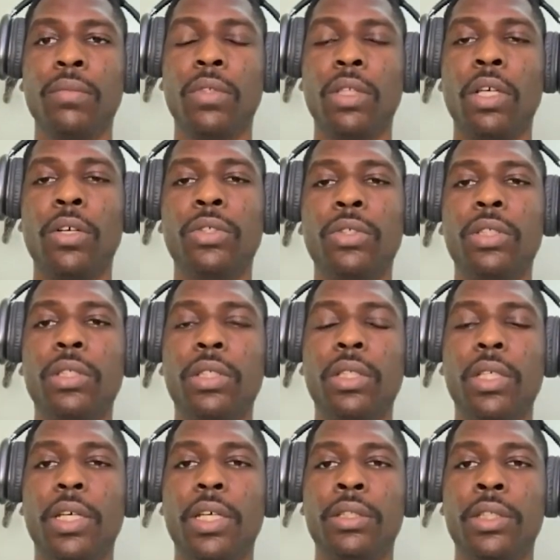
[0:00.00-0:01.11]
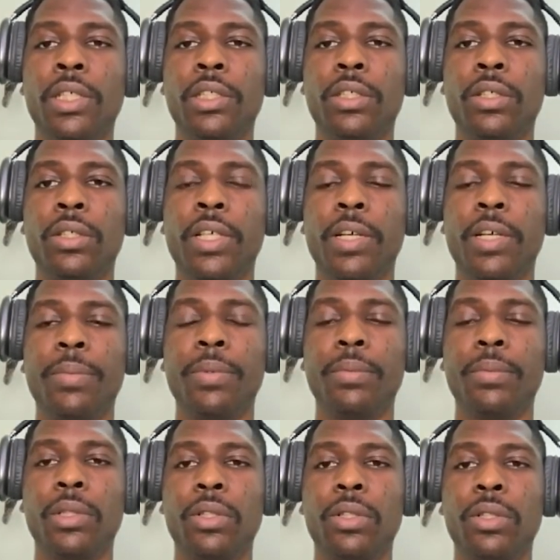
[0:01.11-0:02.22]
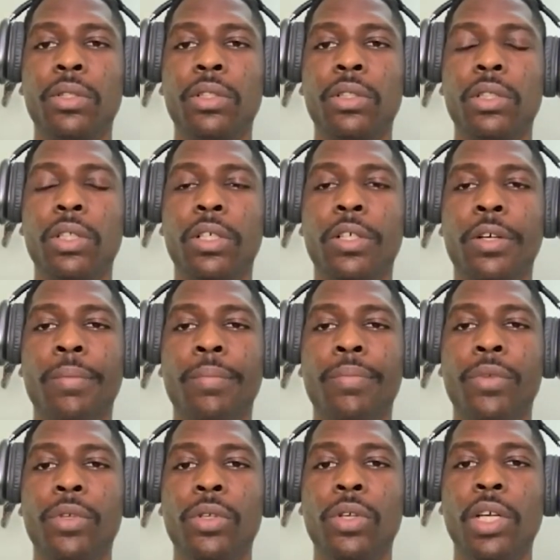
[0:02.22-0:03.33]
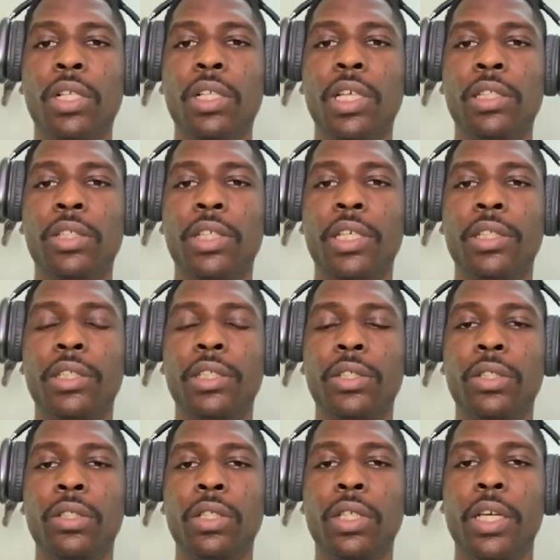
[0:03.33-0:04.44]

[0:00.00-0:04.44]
Now, I would also say education gap, because early education,